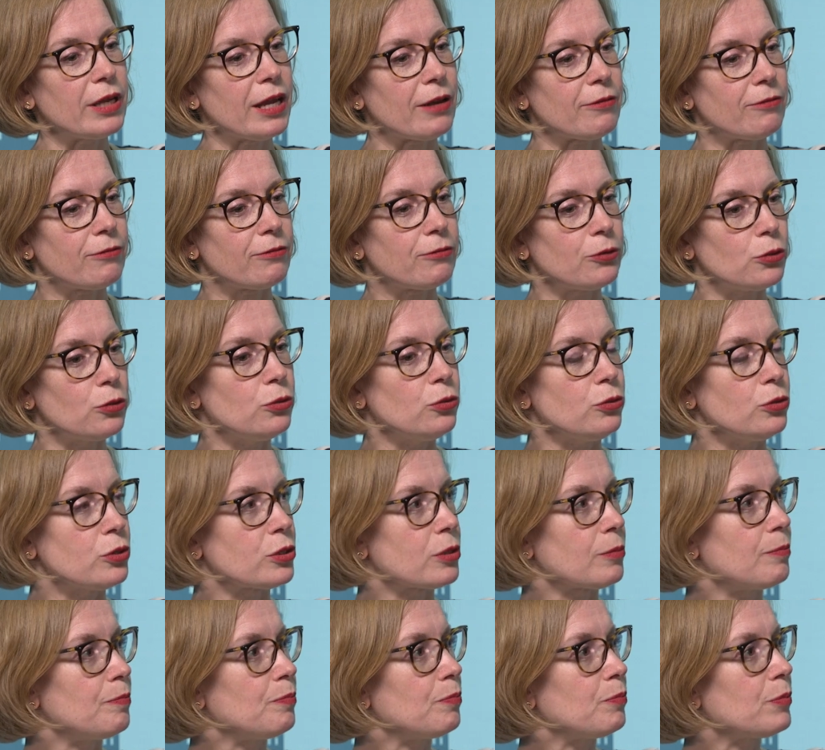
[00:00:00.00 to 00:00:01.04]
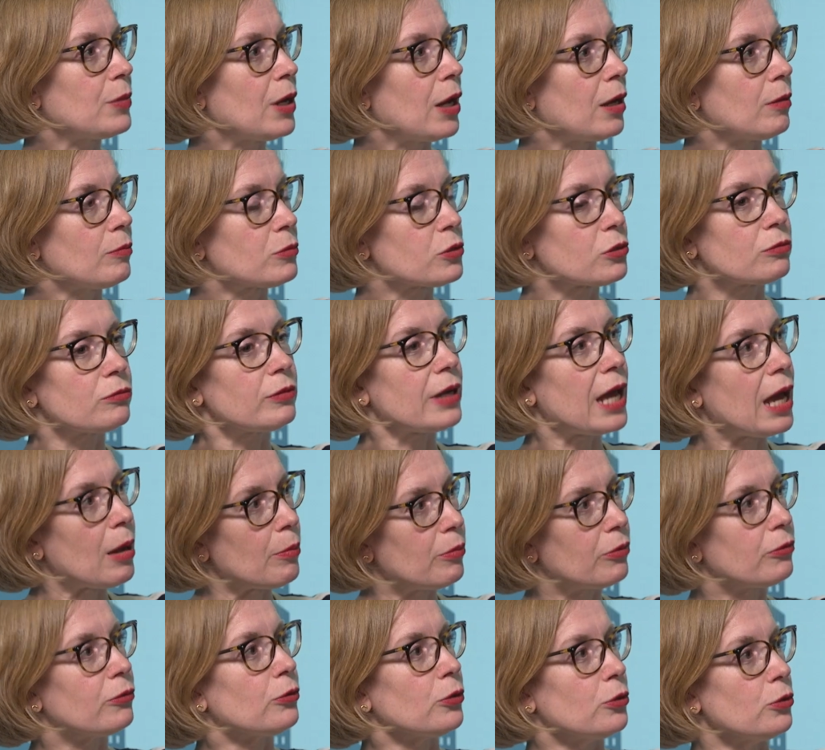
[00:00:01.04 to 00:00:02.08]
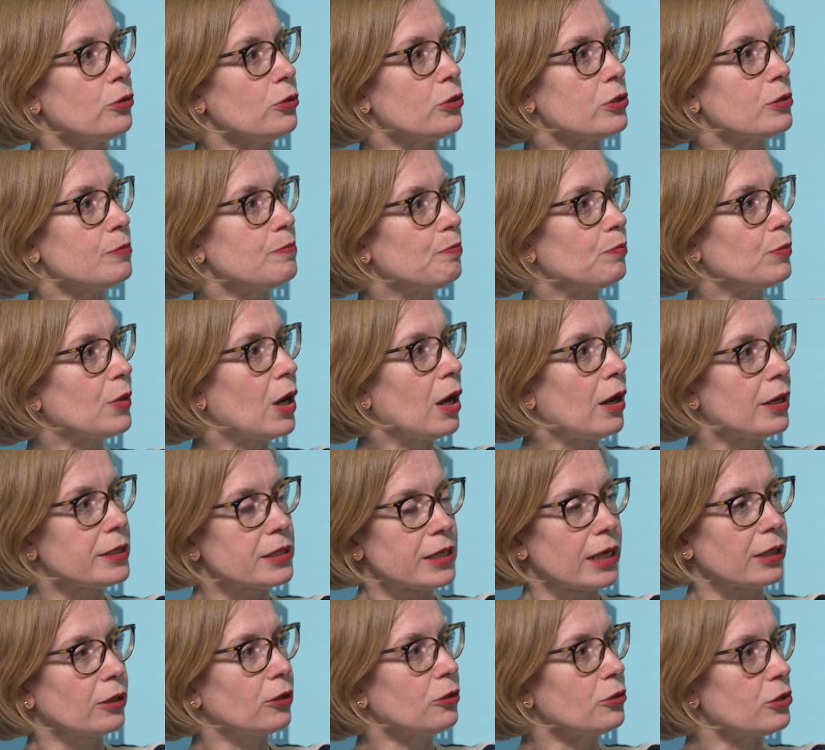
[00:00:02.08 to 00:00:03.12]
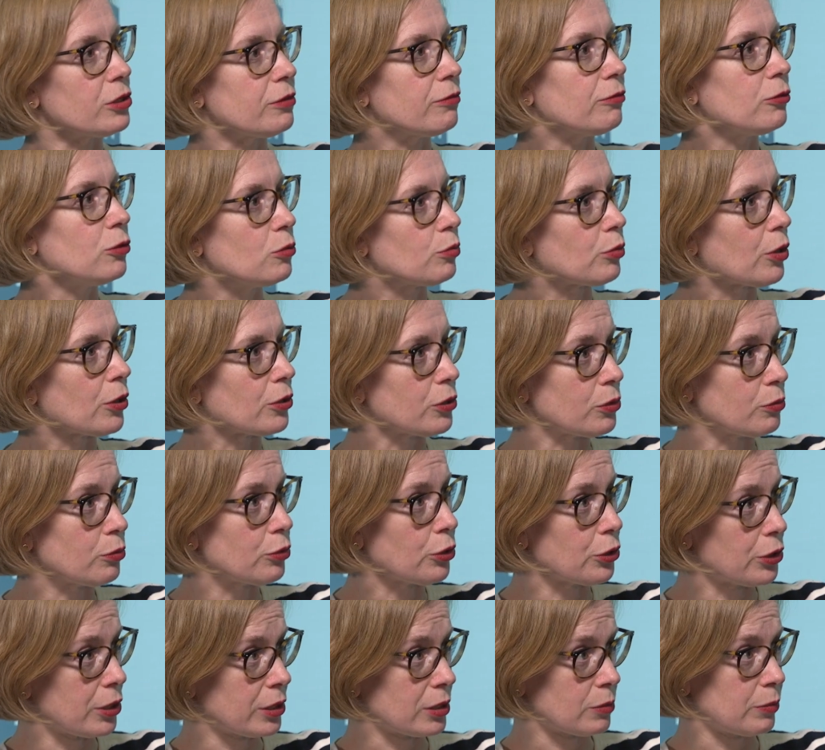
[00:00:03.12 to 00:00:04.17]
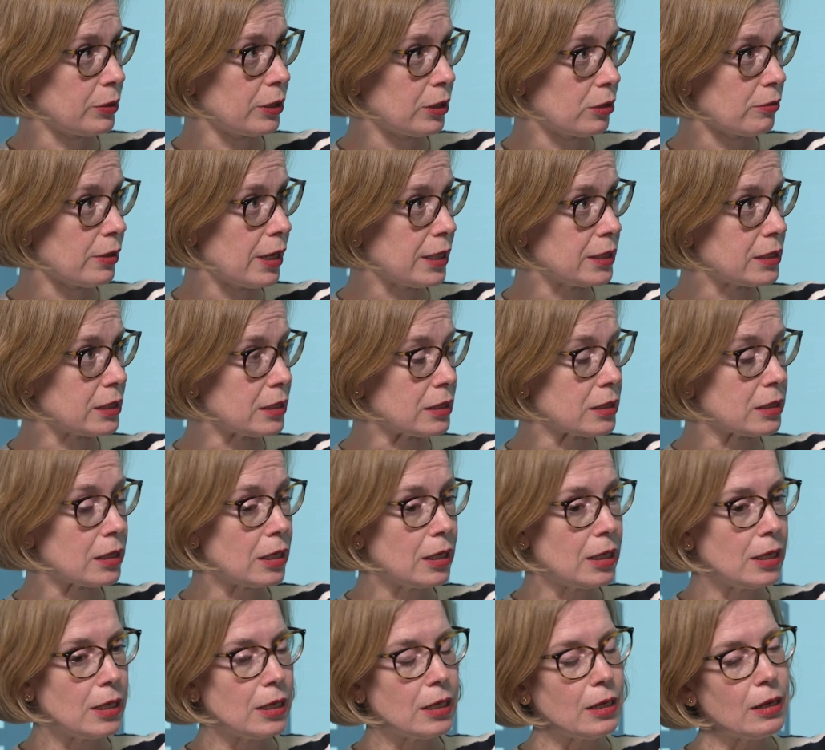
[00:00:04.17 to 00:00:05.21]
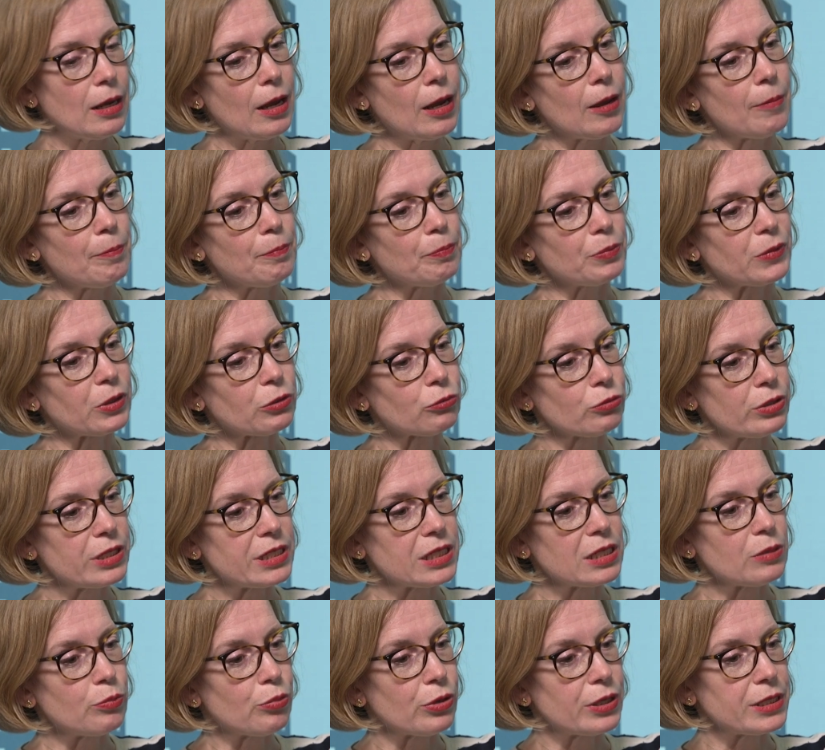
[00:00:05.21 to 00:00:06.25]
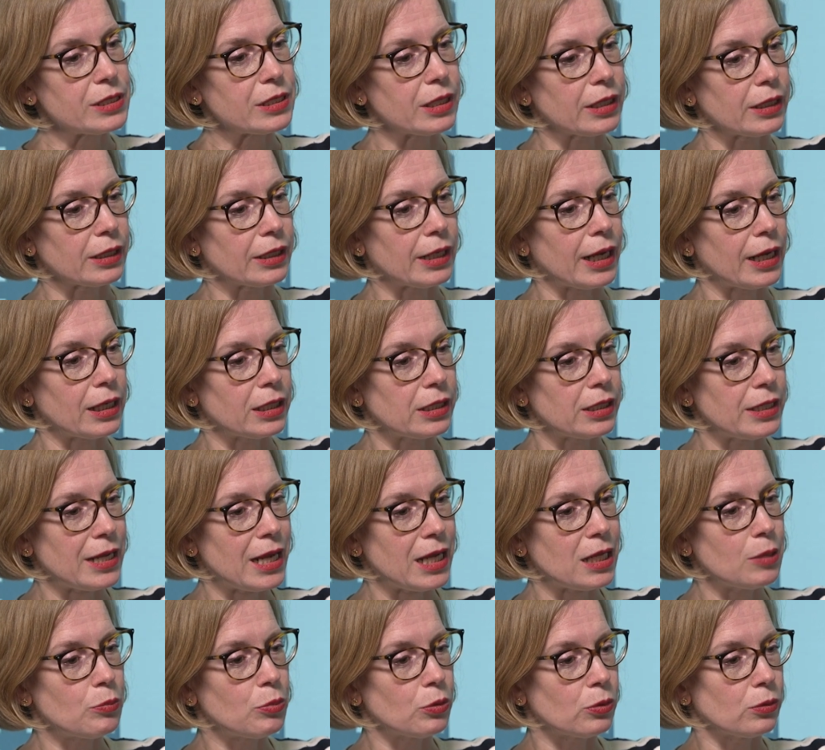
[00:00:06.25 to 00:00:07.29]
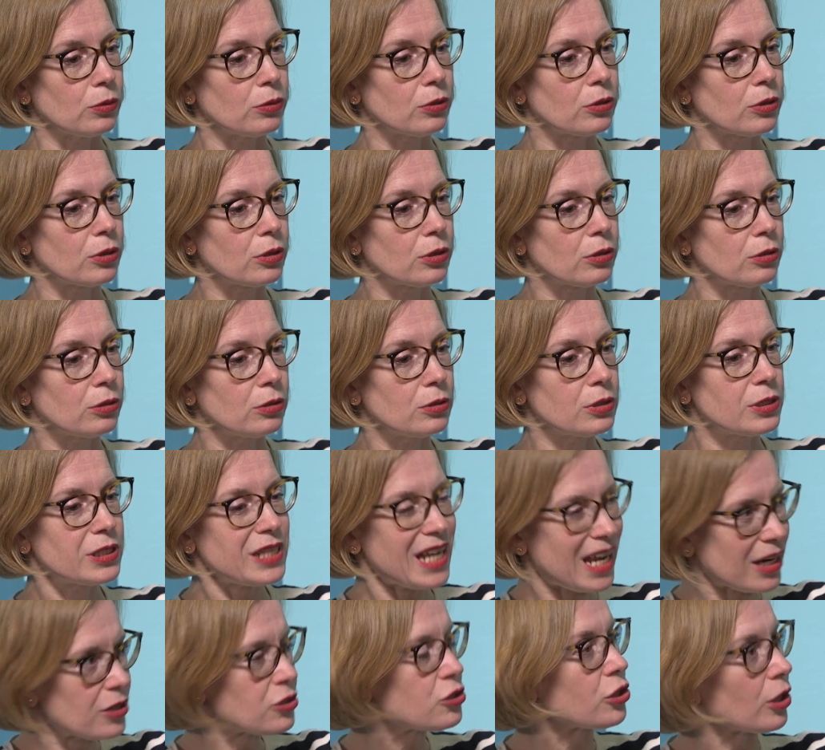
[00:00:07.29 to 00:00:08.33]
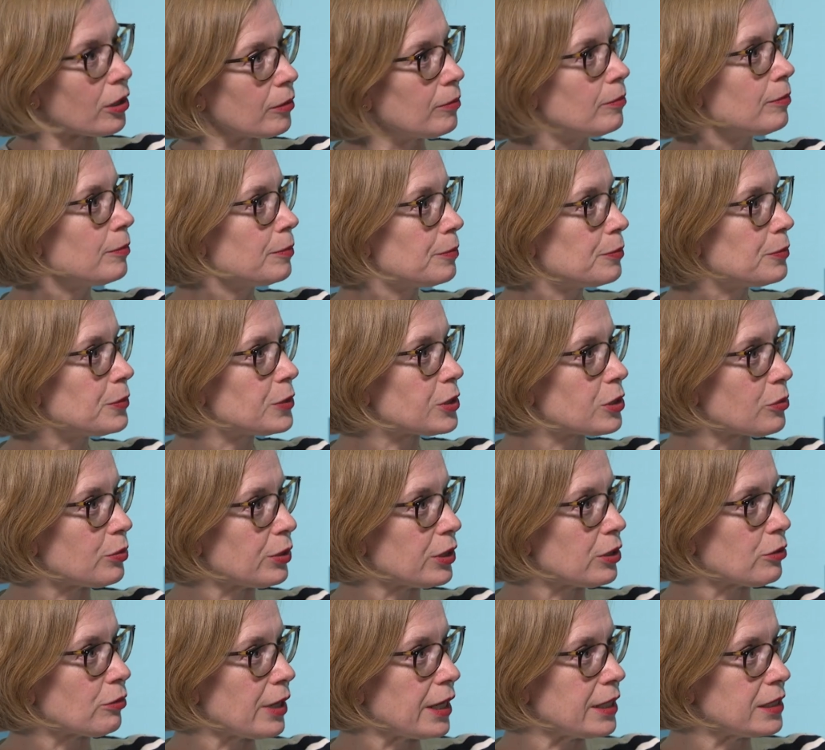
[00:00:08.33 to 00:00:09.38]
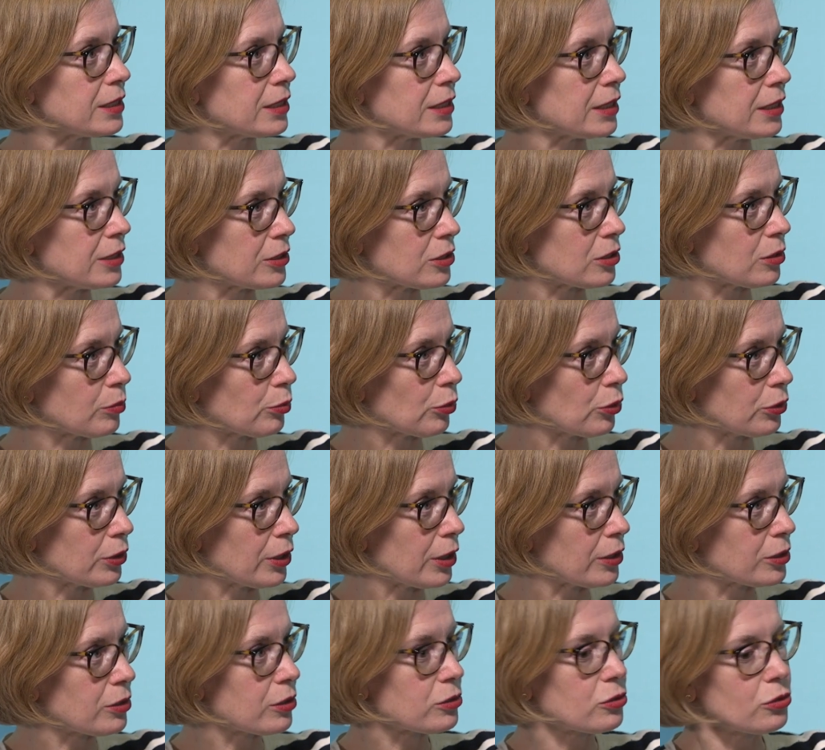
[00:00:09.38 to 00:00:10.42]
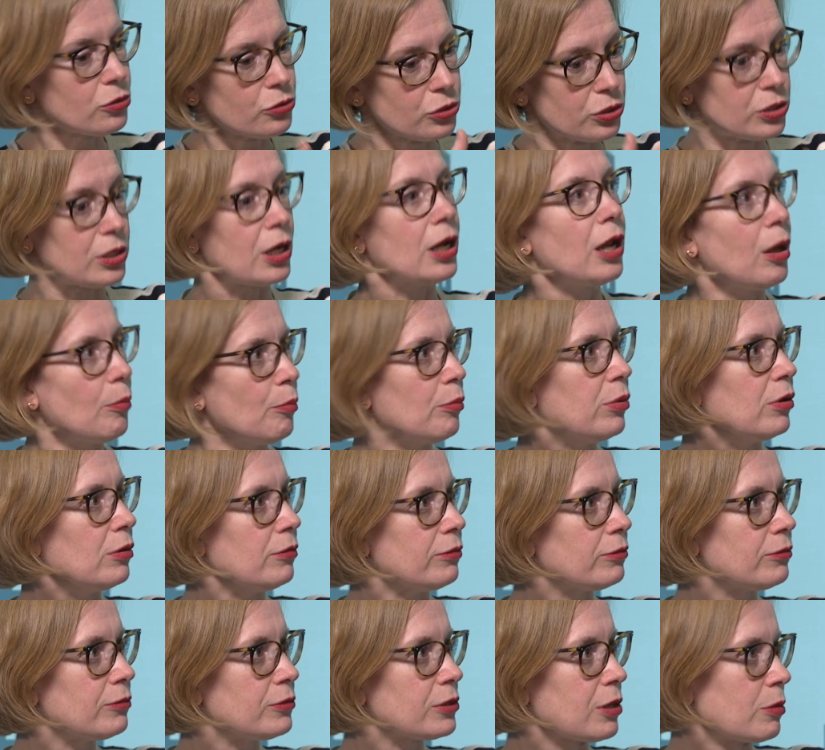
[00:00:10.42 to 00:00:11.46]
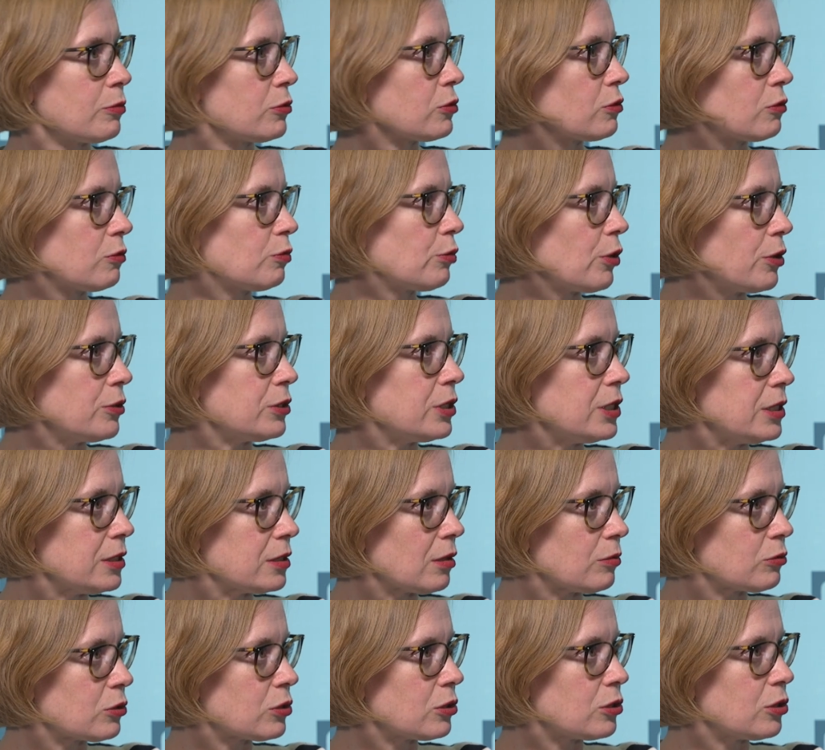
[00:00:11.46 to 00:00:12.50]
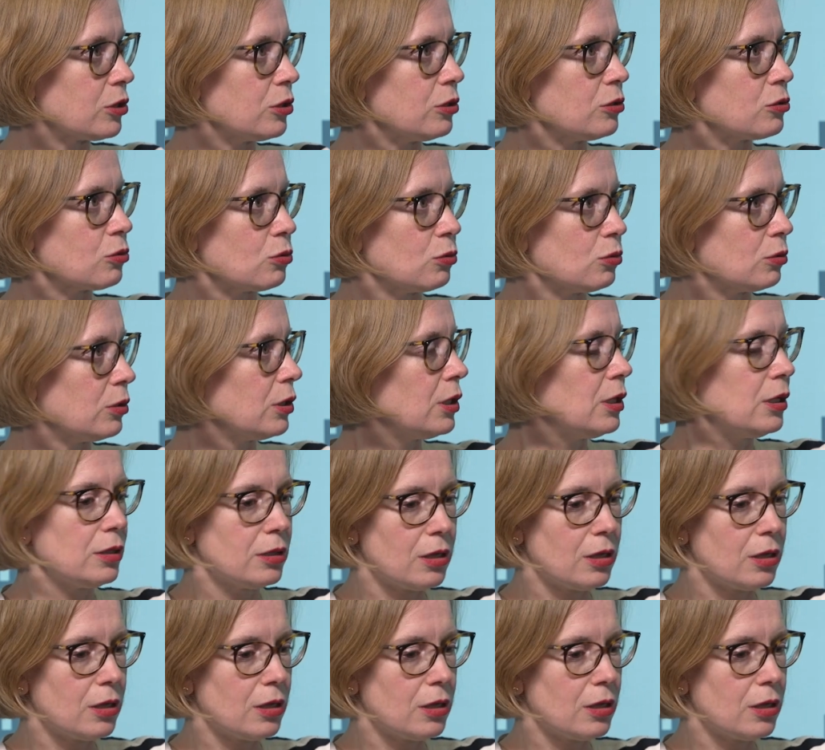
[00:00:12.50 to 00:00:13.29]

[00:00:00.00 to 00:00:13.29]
we have food, sort of lab food, high technology food products being created. 3D printing can enable texture to be created into the product. So it's not just a lump of some sort of protein substitute or